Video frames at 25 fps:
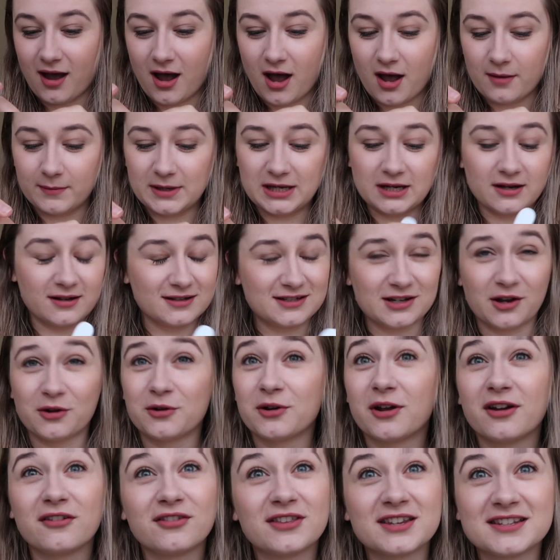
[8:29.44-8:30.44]
I mean, I don't know
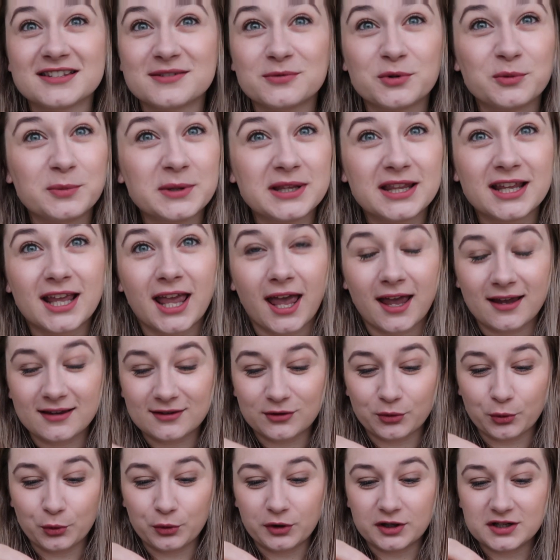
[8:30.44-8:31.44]
if this will be the case
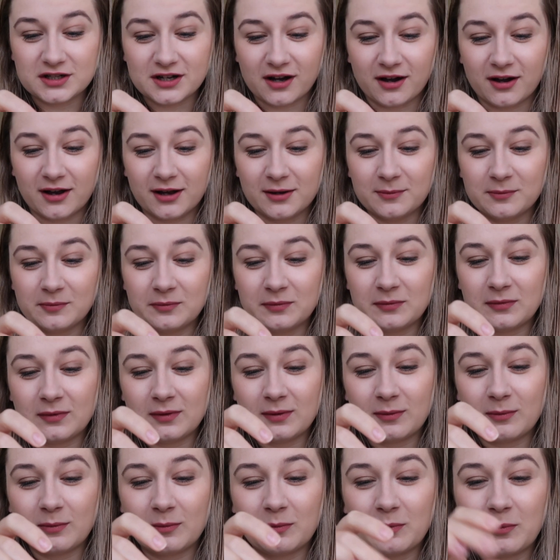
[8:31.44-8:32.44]
all the time,
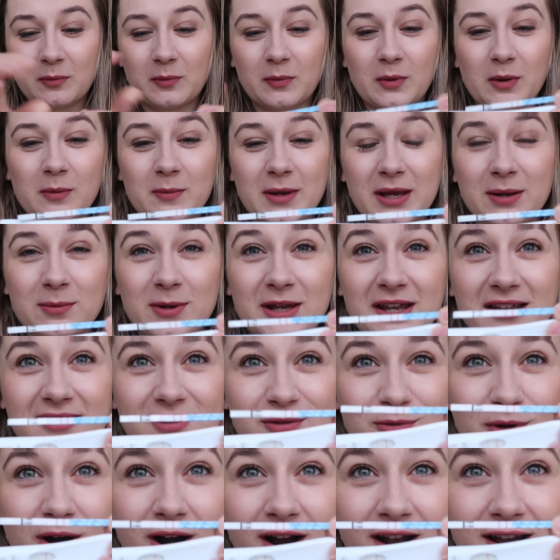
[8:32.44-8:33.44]
but maybe it's
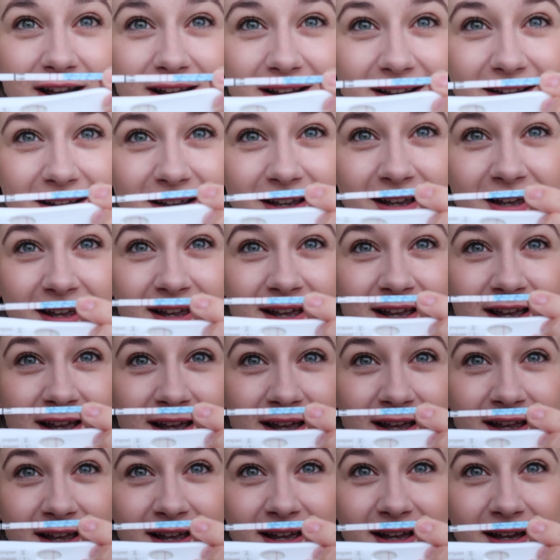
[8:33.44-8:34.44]
right.
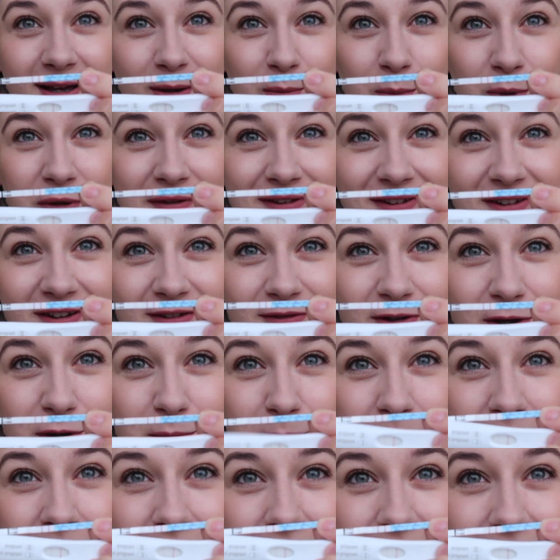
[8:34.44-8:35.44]
Positive
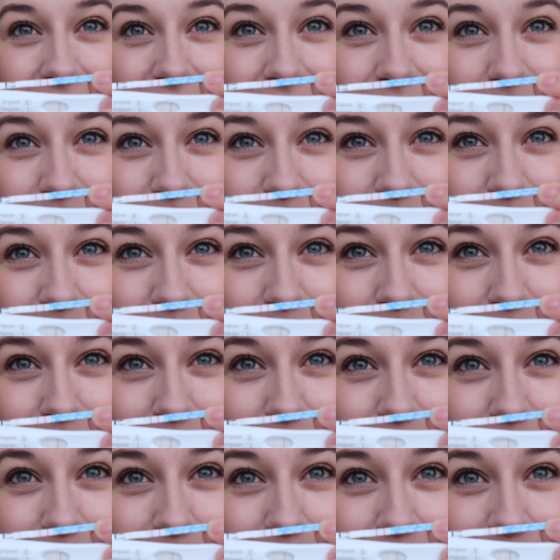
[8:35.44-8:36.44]
OPK,
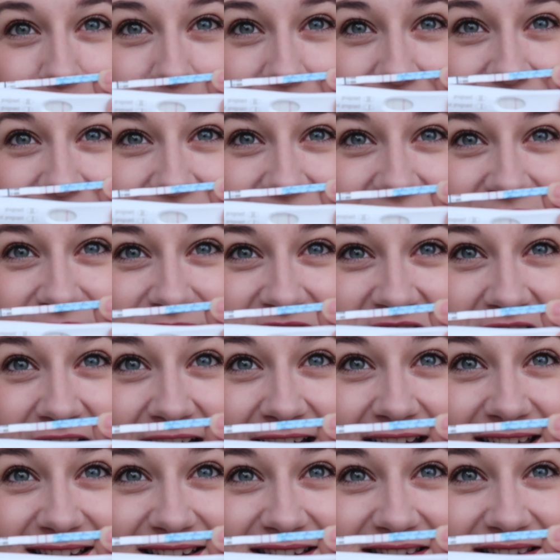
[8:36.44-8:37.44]
positive
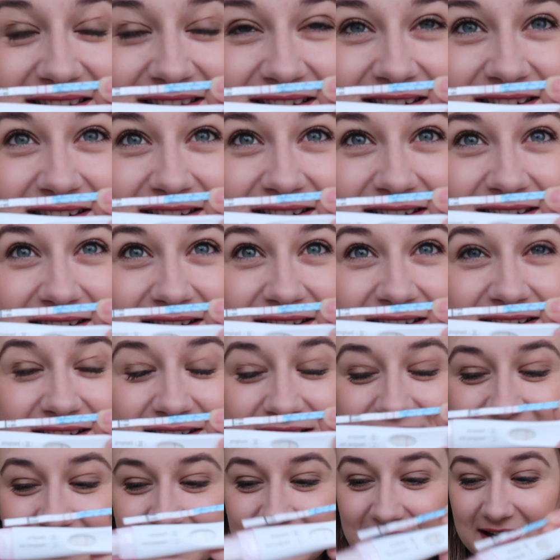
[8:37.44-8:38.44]
test.
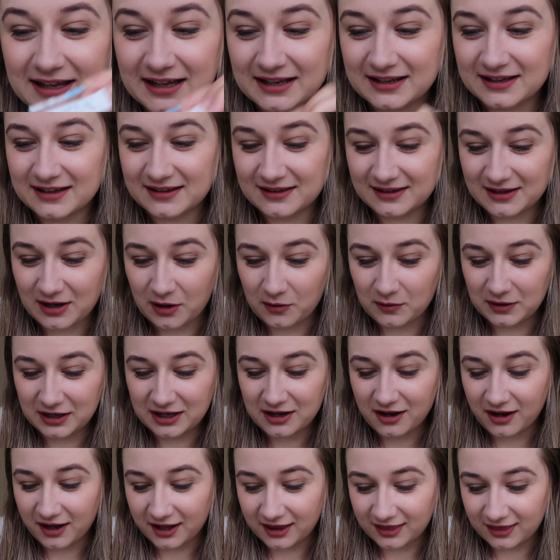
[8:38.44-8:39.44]
And the only
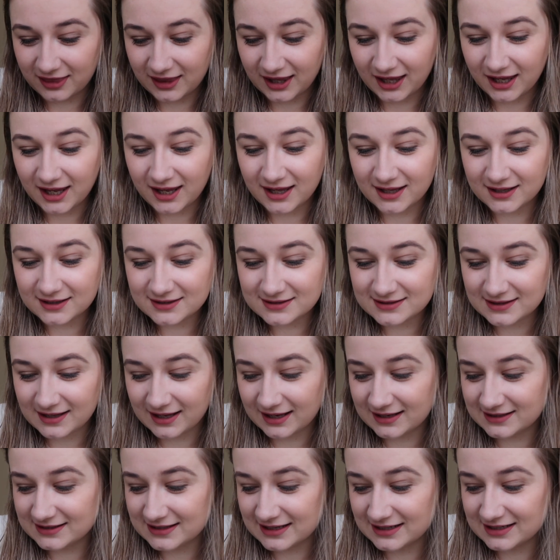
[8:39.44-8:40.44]
gutting thing is, like
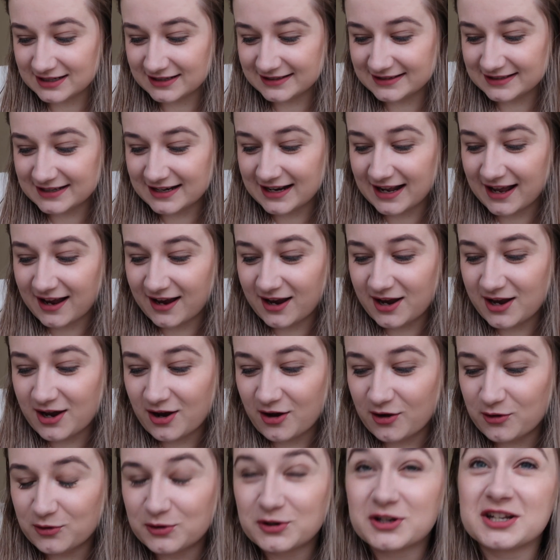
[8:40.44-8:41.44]
I said yesterday, I
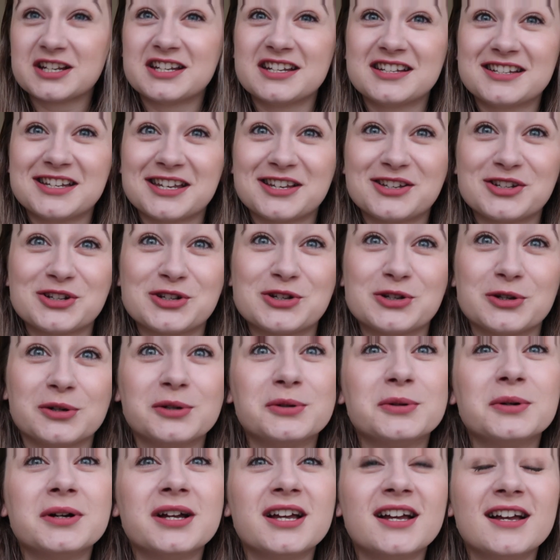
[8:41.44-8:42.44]
ordered a
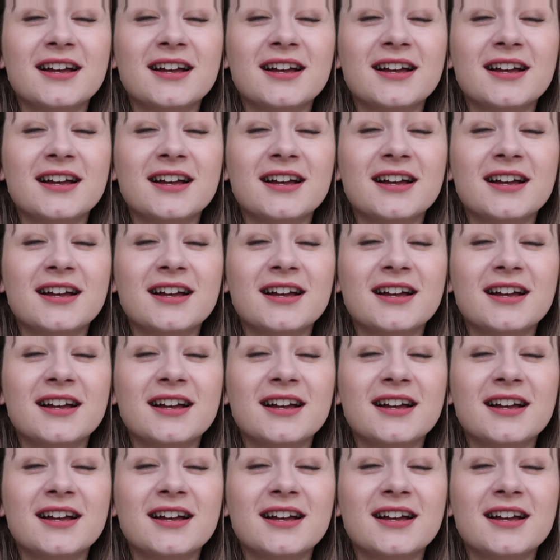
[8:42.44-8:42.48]
digital